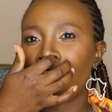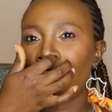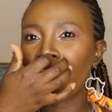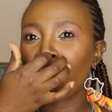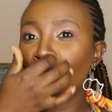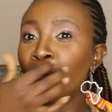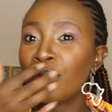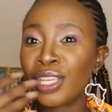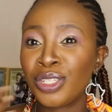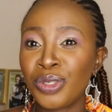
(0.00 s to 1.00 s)
I hope
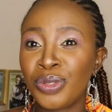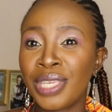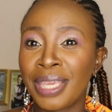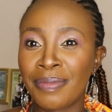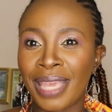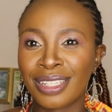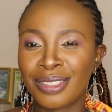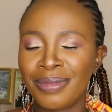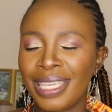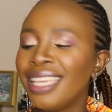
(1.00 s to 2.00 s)
they do get back
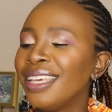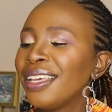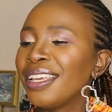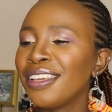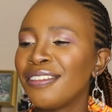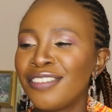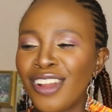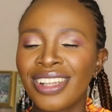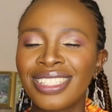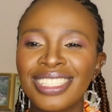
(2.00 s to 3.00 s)
to me. If
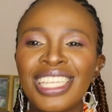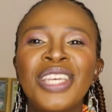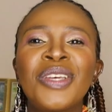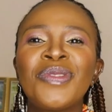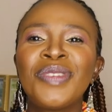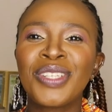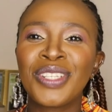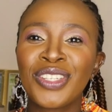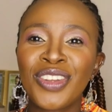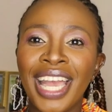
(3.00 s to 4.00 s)
not, we're
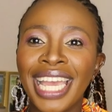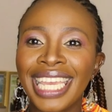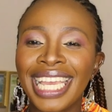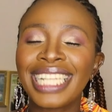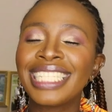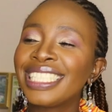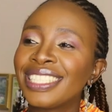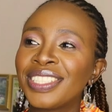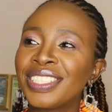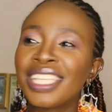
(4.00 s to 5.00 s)
gonna try
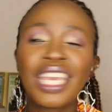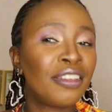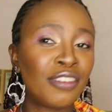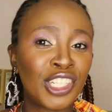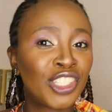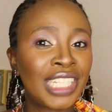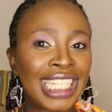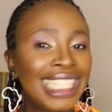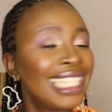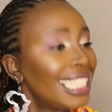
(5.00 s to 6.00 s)
until they
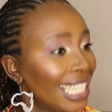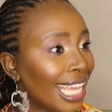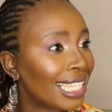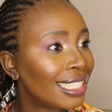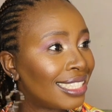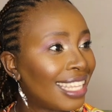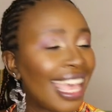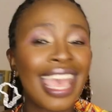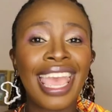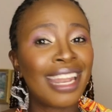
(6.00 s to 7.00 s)
eventually see us,
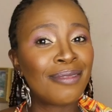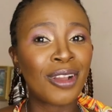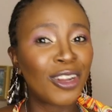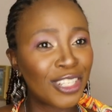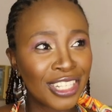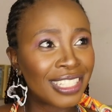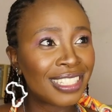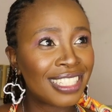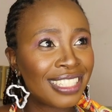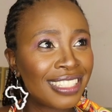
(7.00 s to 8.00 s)
and I'm not gonna
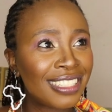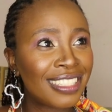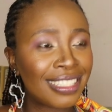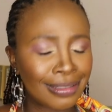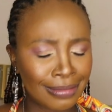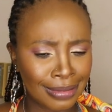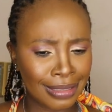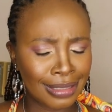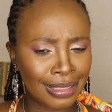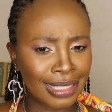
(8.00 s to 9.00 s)

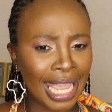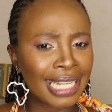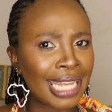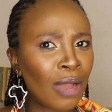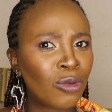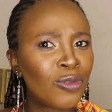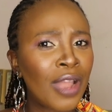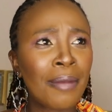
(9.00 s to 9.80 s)
die down.